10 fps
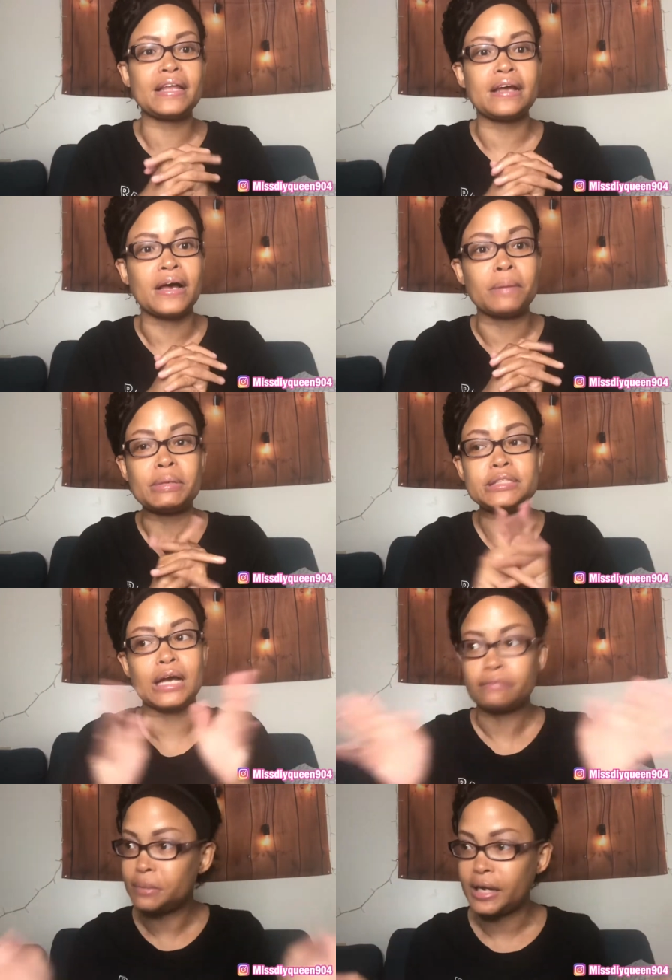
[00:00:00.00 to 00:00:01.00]
And um, it's
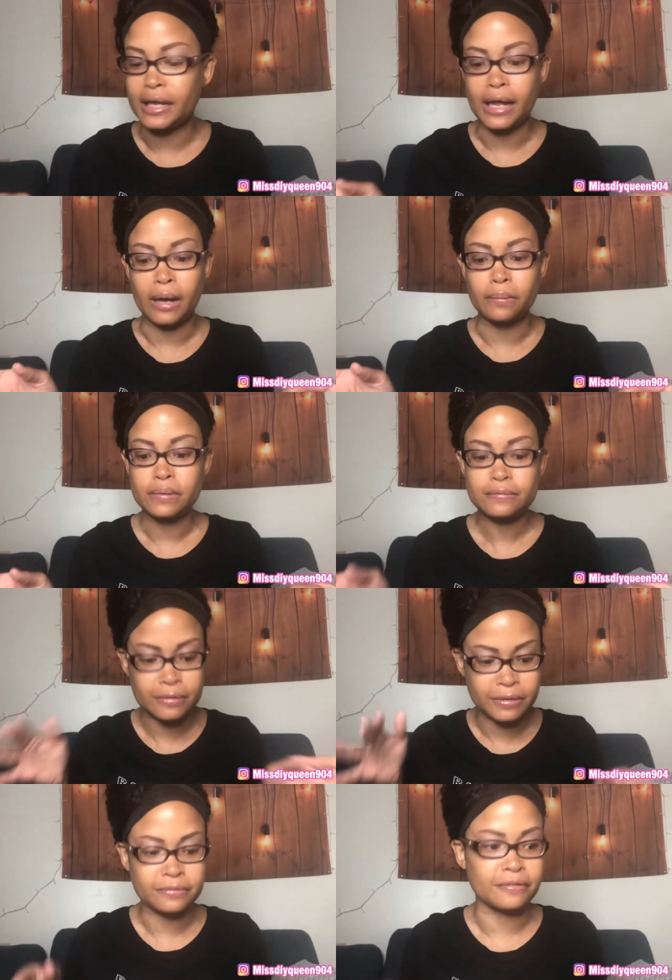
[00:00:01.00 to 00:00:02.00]
time for me to head out.
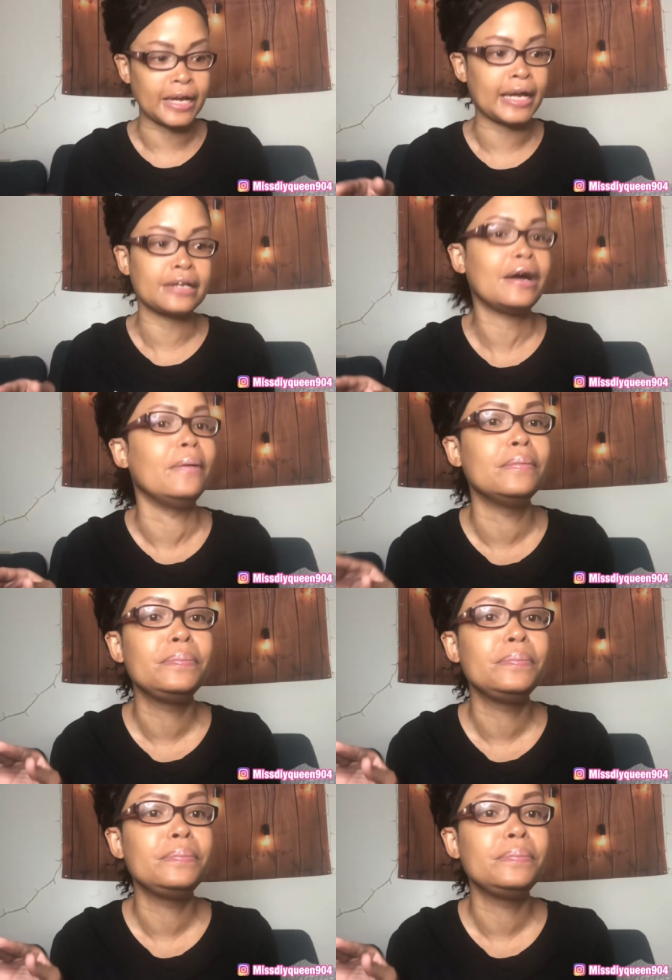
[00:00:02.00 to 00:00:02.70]
For real, for real, I gotta go.